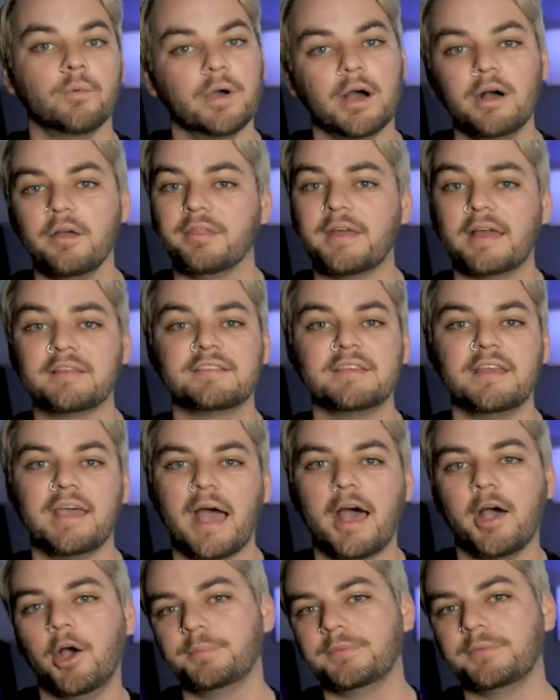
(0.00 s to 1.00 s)
Well, that's it.
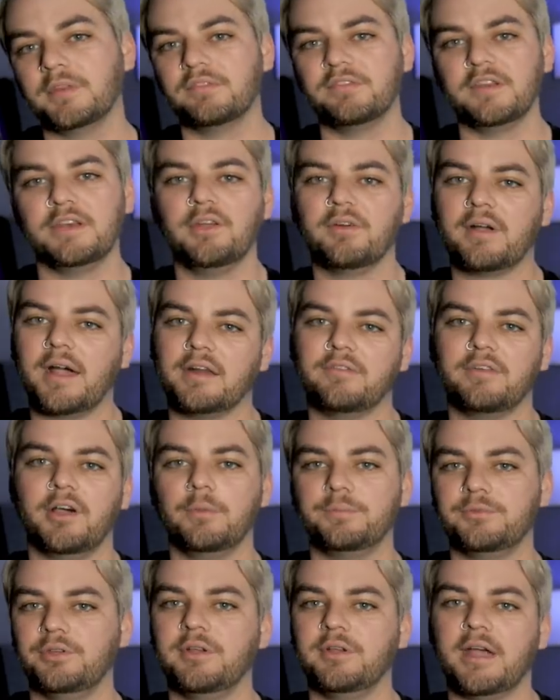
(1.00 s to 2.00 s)
I hope this video kind of
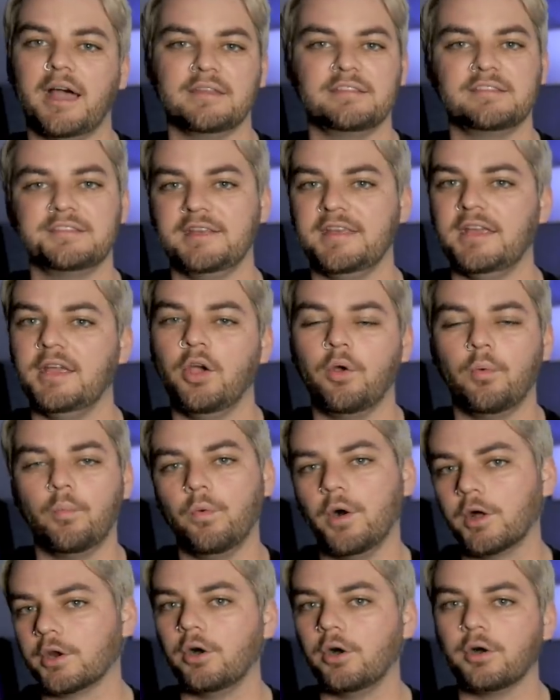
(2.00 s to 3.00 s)
helped you guys see
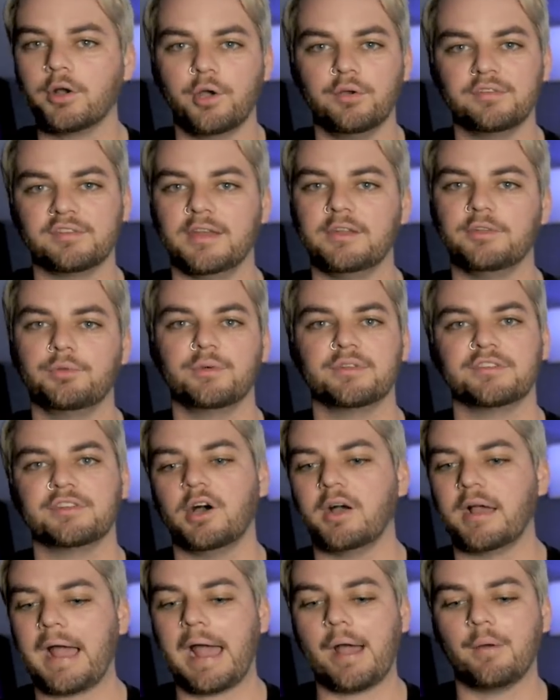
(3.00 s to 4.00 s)
what all goes into a
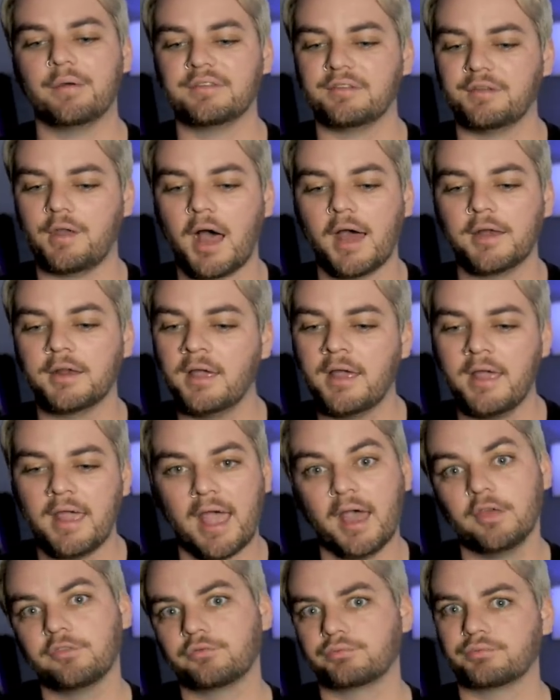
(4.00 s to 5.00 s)
song, how it's not
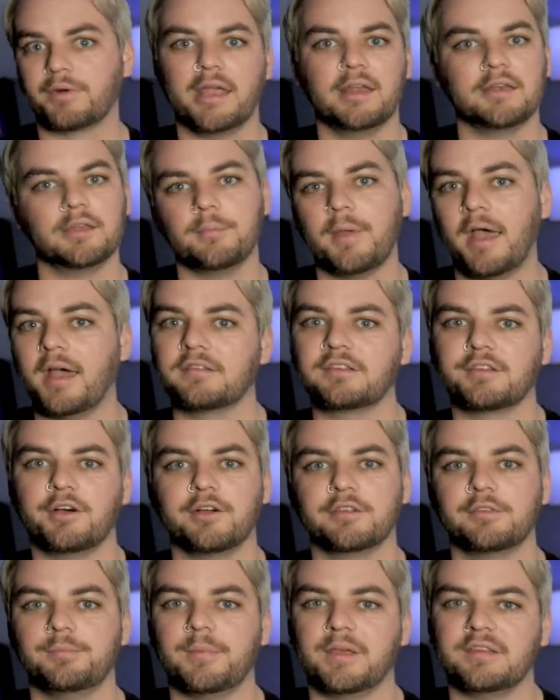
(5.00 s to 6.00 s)
as random as
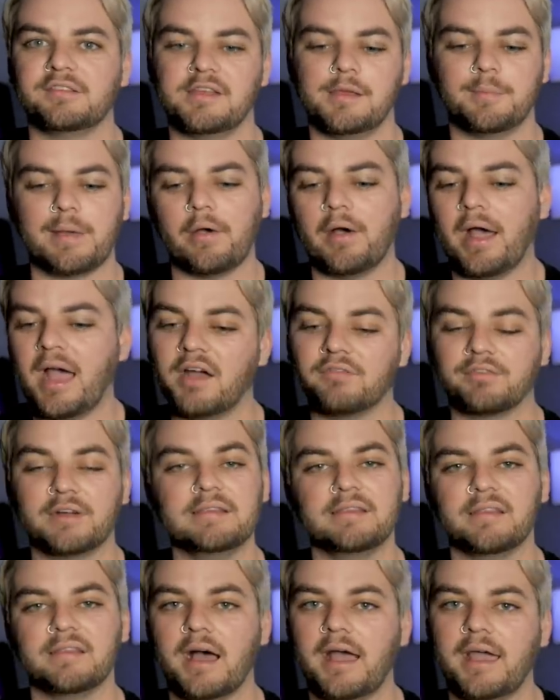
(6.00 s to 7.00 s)
songs may seem, how
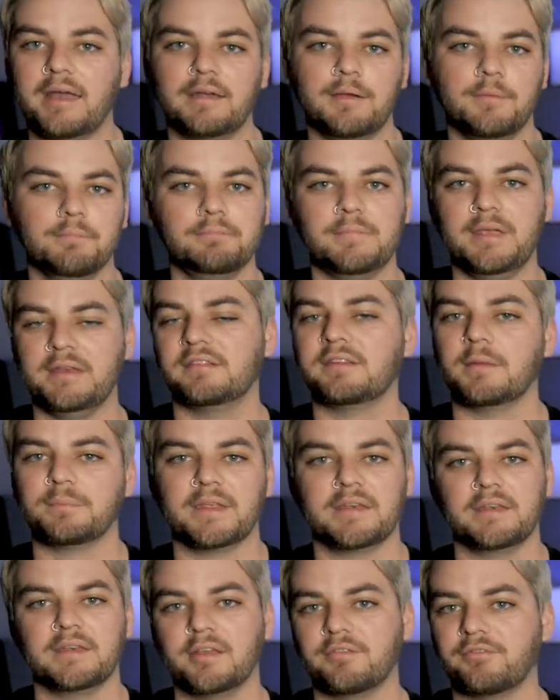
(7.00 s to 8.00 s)
every line means
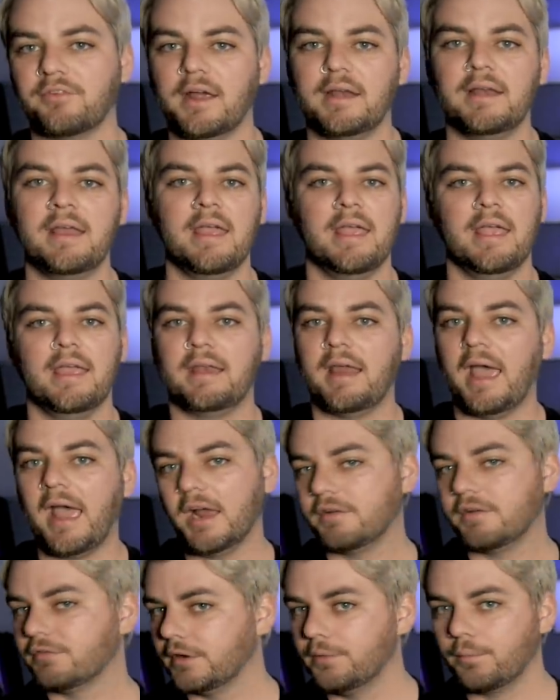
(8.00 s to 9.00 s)
something different, and
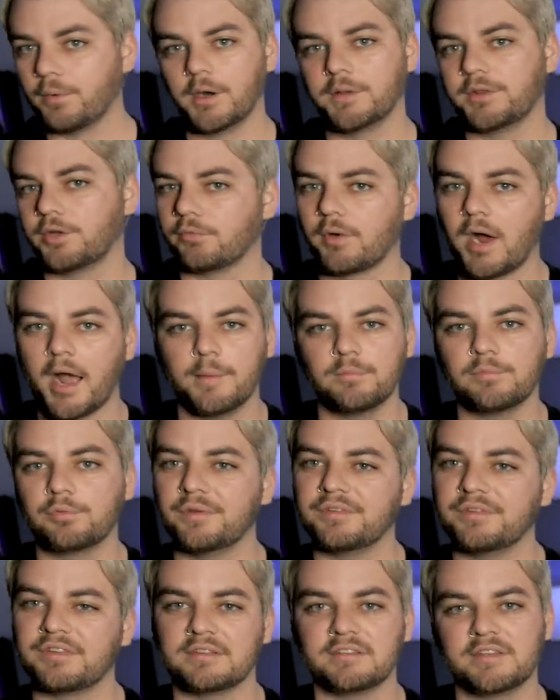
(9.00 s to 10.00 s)
every word that
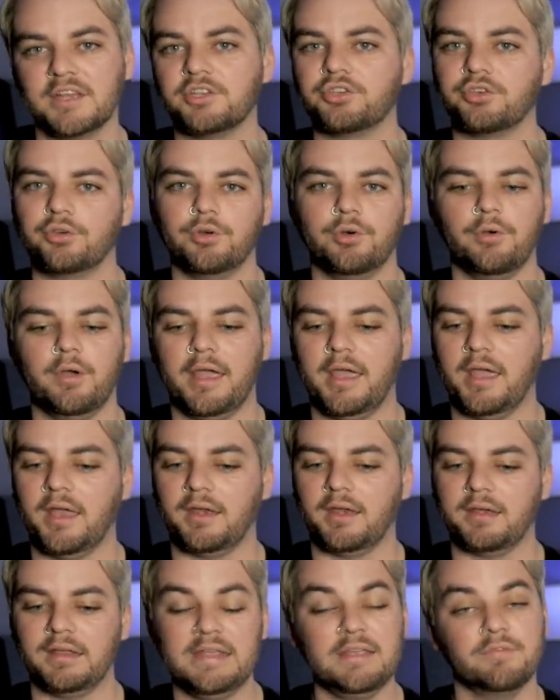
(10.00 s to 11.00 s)
rhymes was intentional,
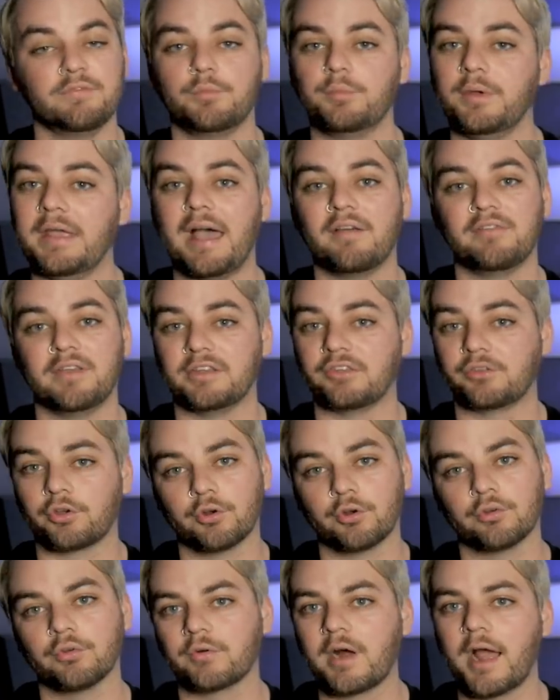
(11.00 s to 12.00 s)
and even we have
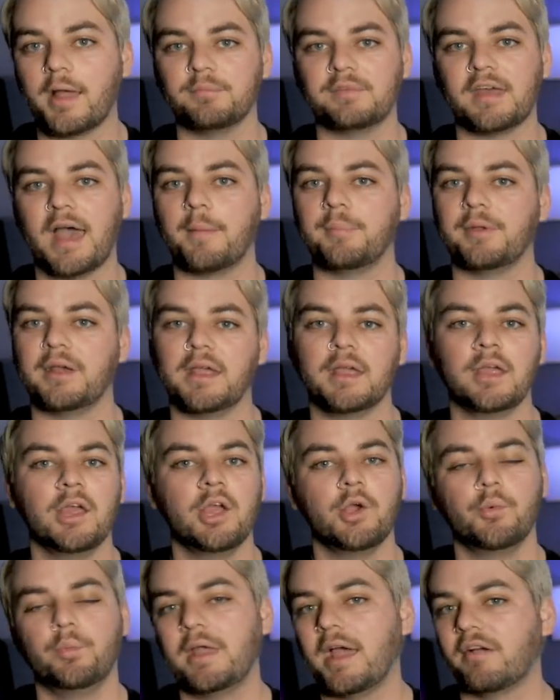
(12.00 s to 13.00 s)
internal rhymes happening,
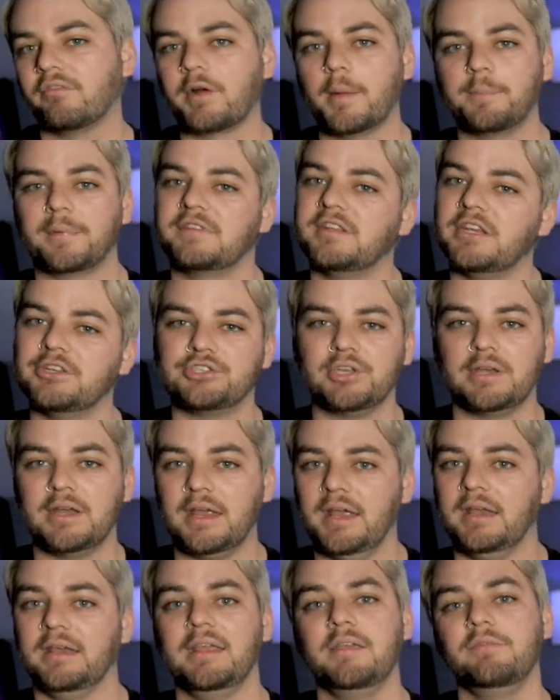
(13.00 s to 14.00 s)
we have repetition,
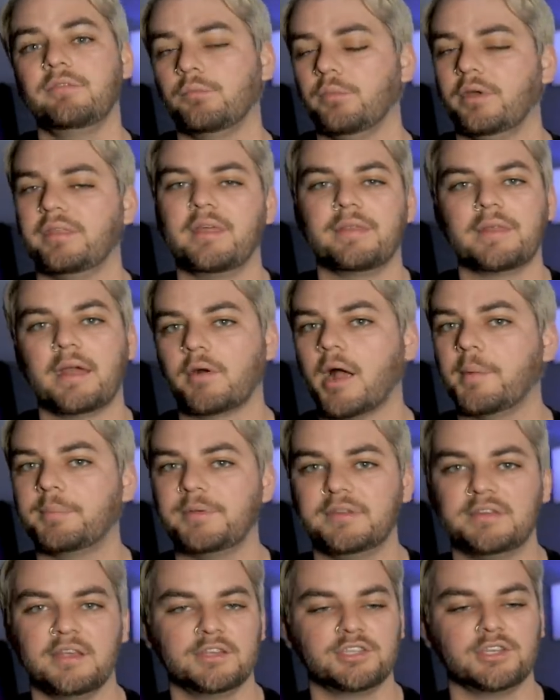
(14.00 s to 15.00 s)
and even within that
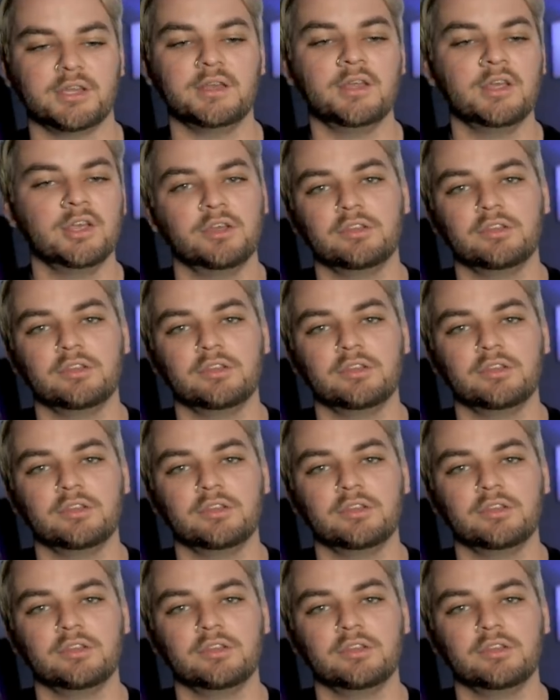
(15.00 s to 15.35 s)
repetition,